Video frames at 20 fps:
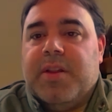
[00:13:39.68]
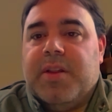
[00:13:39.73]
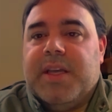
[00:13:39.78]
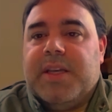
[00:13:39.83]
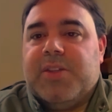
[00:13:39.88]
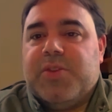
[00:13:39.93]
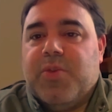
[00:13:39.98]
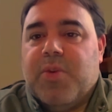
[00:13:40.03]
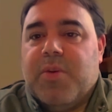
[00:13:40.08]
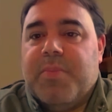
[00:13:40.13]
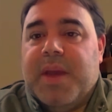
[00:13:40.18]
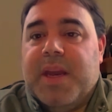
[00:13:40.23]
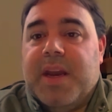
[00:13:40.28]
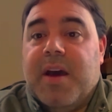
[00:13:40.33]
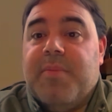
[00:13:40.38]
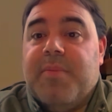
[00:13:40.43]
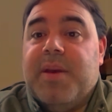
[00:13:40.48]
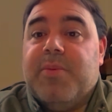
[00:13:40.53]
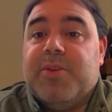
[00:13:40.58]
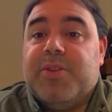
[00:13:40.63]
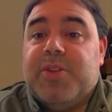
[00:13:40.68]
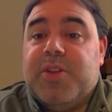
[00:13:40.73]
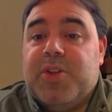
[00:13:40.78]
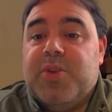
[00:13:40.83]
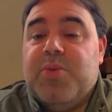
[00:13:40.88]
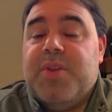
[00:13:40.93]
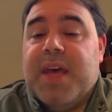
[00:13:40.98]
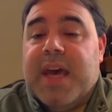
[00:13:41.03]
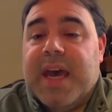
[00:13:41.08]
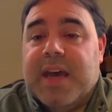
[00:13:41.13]
lessor may not be able to
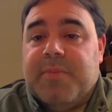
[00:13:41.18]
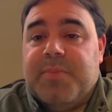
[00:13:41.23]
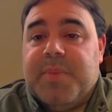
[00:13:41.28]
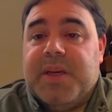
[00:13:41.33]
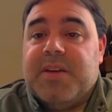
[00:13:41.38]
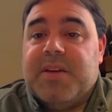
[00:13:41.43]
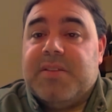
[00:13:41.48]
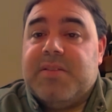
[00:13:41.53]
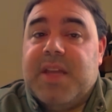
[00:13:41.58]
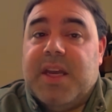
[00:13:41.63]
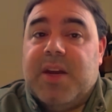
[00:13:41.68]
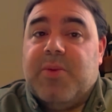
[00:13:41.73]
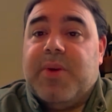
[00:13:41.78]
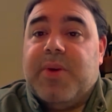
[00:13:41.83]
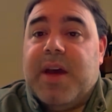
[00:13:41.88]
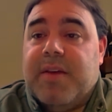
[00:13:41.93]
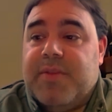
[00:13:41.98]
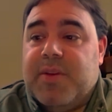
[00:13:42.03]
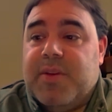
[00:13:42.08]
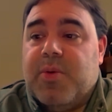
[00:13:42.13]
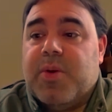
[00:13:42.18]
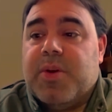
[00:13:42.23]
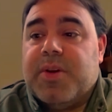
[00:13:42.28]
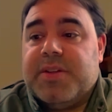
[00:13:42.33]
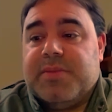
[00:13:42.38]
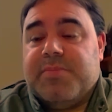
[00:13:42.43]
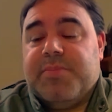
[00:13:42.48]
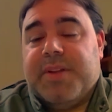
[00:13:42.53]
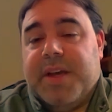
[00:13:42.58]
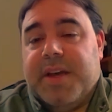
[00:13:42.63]
do that because they don't have the orders
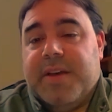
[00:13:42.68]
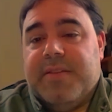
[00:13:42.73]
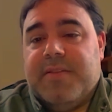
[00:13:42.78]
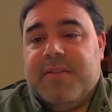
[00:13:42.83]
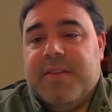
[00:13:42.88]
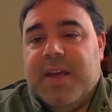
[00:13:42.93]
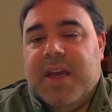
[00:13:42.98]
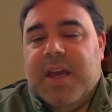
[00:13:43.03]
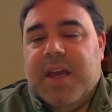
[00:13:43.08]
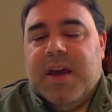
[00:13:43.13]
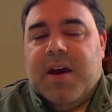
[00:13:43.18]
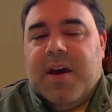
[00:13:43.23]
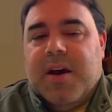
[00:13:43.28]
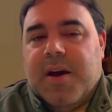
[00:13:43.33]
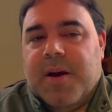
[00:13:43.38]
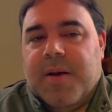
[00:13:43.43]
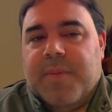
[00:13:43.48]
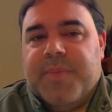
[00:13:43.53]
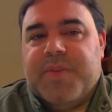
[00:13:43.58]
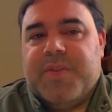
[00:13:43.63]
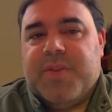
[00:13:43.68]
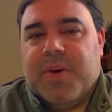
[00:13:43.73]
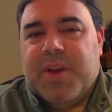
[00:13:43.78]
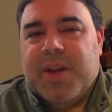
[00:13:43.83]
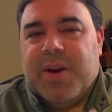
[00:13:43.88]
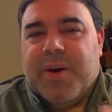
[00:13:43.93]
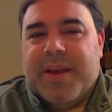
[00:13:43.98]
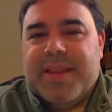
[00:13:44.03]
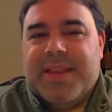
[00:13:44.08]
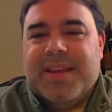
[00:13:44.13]
in place. So
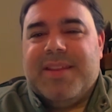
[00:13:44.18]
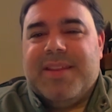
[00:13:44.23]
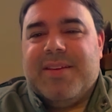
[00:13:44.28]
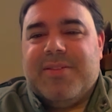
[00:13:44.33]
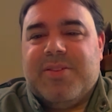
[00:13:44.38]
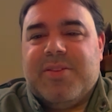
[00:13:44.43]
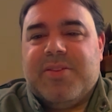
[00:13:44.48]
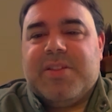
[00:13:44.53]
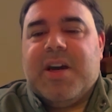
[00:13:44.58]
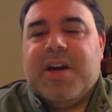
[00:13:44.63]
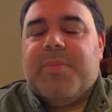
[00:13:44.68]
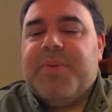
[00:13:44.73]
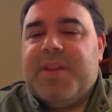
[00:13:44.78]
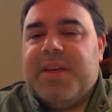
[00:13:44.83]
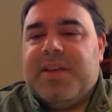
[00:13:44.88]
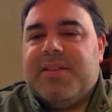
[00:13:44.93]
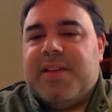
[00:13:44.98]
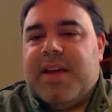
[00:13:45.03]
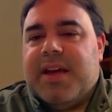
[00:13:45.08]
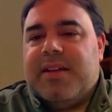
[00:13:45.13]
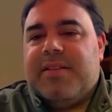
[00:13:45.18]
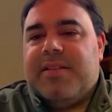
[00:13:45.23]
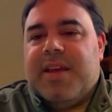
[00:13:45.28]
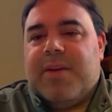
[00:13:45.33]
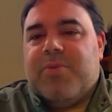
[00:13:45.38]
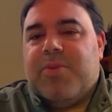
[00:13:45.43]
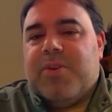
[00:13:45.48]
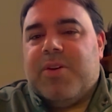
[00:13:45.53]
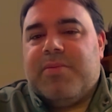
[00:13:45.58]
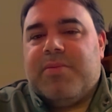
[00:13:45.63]
I think there's a couple of things that
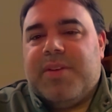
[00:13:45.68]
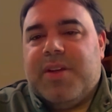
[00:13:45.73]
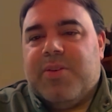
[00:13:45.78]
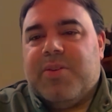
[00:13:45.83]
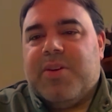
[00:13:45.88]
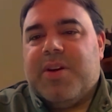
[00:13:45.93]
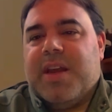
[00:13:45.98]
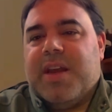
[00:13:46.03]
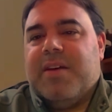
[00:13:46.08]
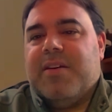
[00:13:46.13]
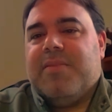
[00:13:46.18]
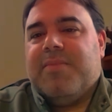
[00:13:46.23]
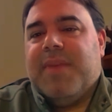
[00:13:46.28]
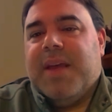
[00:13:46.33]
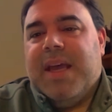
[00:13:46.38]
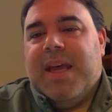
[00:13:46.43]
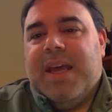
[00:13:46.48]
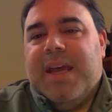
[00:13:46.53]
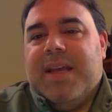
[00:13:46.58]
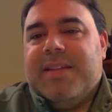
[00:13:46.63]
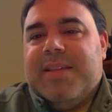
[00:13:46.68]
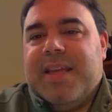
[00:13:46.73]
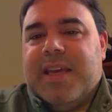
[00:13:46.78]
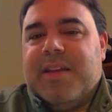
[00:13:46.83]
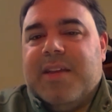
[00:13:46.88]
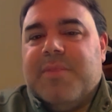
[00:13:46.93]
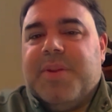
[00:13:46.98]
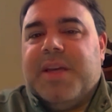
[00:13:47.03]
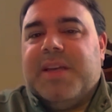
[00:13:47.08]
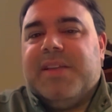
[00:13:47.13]
were kind of
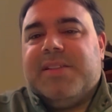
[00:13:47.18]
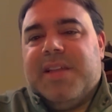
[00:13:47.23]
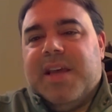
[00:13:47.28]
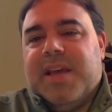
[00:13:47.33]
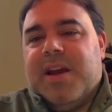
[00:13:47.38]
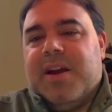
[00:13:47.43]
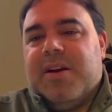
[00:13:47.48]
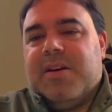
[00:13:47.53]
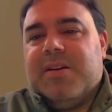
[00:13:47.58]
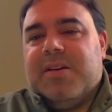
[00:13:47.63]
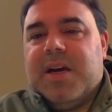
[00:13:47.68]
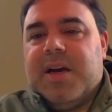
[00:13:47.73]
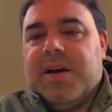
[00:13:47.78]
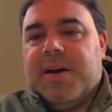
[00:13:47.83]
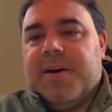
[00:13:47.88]
taking place there,